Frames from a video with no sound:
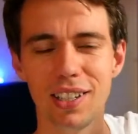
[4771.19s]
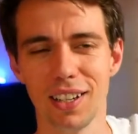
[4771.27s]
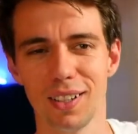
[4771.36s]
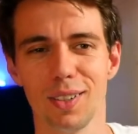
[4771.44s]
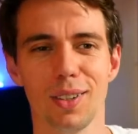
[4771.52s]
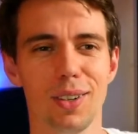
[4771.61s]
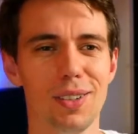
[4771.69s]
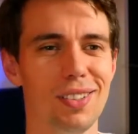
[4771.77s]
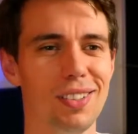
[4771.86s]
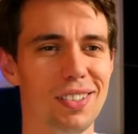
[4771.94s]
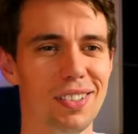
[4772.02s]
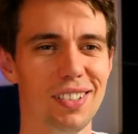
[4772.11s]
I don't know.
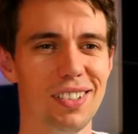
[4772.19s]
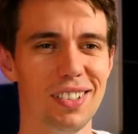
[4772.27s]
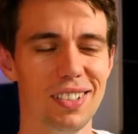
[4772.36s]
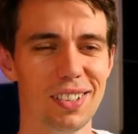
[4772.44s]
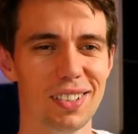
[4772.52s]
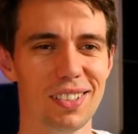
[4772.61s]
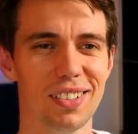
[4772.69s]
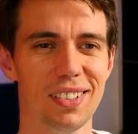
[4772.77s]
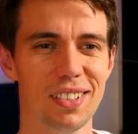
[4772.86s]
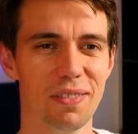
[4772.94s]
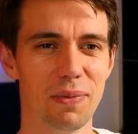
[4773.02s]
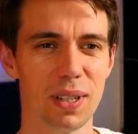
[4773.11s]

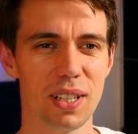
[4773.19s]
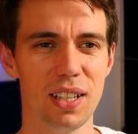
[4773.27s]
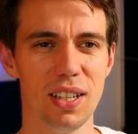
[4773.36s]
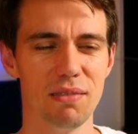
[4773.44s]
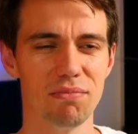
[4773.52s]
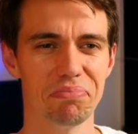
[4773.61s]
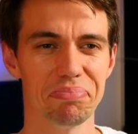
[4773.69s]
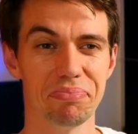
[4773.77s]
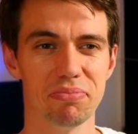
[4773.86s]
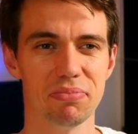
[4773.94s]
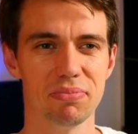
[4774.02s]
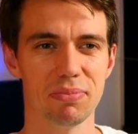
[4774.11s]
But here,
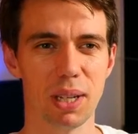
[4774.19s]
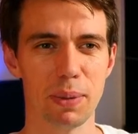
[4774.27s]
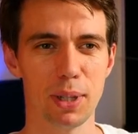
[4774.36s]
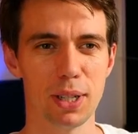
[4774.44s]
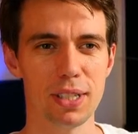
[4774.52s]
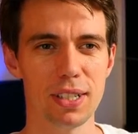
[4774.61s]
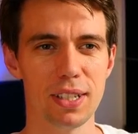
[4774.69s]
maybe not.